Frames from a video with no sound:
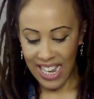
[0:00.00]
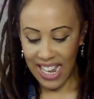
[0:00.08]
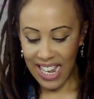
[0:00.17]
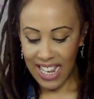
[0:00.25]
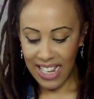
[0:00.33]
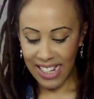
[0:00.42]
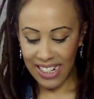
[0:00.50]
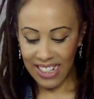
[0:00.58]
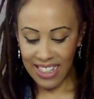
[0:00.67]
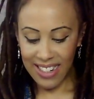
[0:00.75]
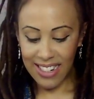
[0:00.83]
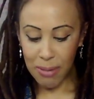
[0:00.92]

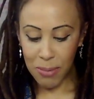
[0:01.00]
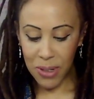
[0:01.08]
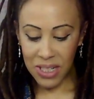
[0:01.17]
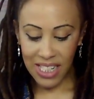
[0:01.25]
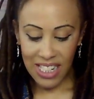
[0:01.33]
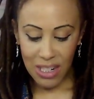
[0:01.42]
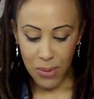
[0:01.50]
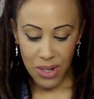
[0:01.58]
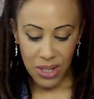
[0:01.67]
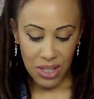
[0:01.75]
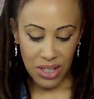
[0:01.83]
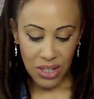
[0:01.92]
And the number 10
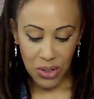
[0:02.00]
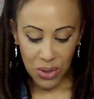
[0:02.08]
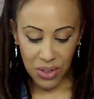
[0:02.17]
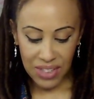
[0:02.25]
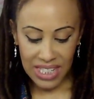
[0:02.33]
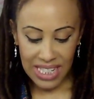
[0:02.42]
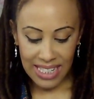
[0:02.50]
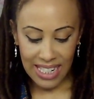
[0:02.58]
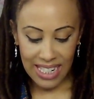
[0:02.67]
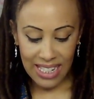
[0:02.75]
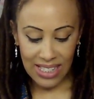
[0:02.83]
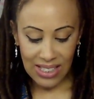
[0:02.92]
was the drifting Dan.